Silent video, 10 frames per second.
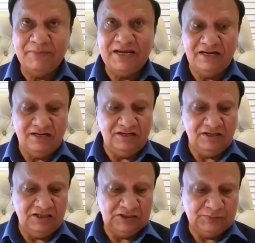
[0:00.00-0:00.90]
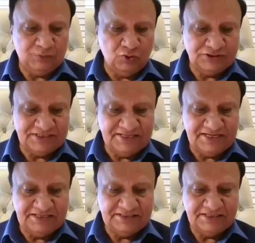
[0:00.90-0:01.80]
pain, sports
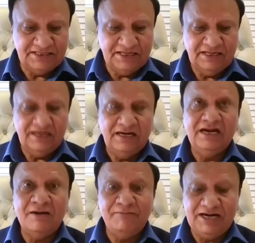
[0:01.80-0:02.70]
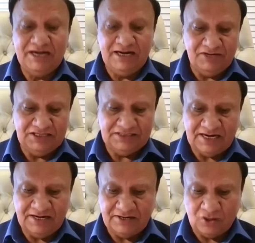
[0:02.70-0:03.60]
injuries, ligament
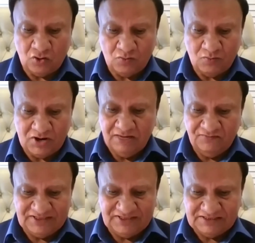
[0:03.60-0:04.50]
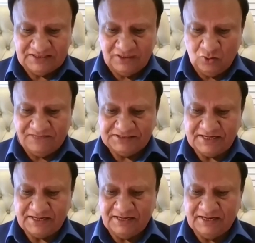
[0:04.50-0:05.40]
damage and trauma, which is
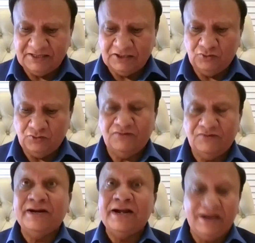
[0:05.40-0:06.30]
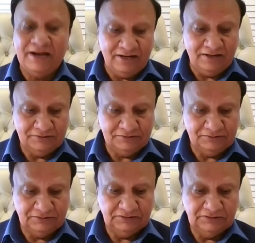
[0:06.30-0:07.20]
including fracture related to the foot and
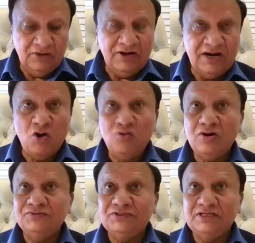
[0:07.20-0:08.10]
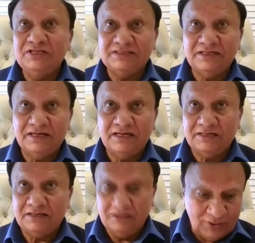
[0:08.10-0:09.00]
ankle. Now comes
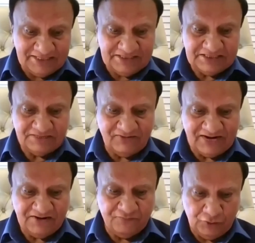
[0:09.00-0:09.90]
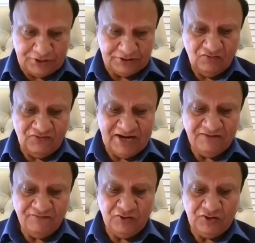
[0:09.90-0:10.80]
the what is flat foot?
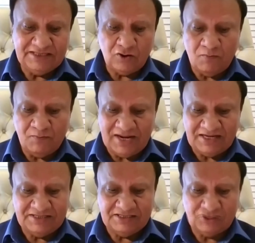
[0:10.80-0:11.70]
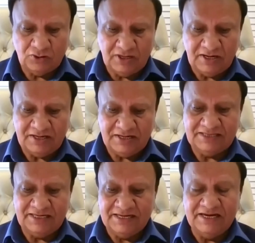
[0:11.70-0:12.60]
Flat foot is a complex disorder
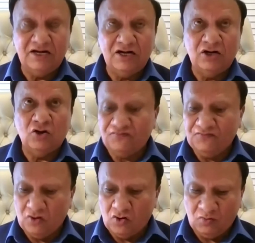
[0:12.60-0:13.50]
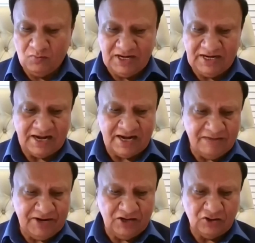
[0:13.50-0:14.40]
resulting in loss of normal
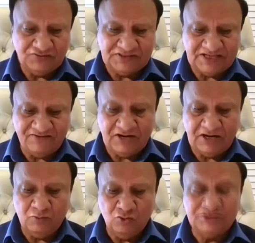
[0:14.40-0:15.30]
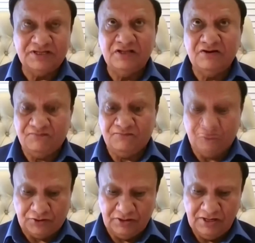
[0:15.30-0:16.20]
alignment of several bones in the
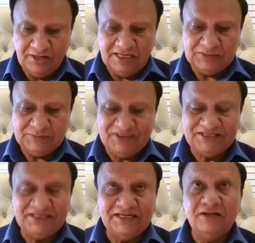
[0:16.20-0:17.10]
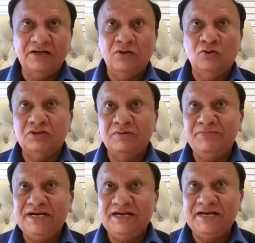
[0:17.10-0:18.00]
foot, especially for the
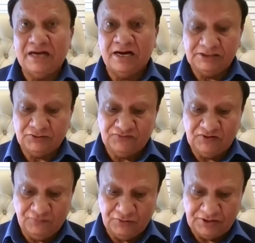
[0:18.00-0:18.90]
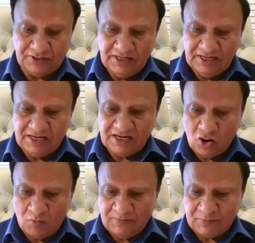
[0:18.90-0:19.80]
medial arch of the foot. A
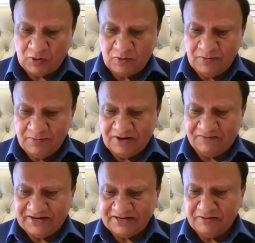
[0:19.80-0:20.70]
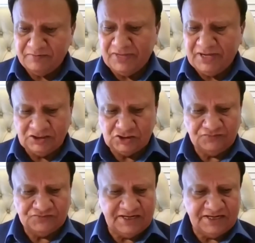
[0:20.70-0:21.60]
common problem affecting millions
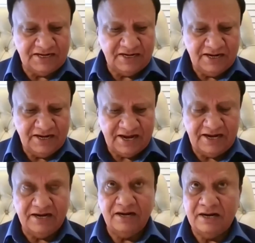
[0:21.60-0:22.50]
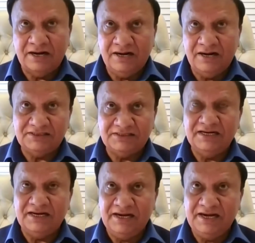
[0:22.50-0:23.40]
of children and adults
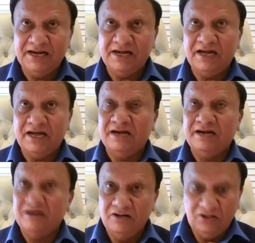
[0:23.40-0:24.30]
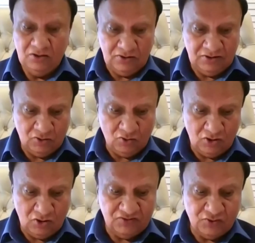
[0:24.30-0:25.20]
in India and in the
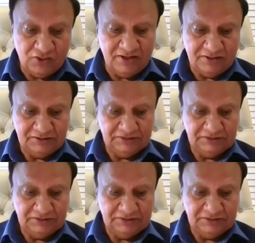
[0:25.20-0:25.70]
whole of the world.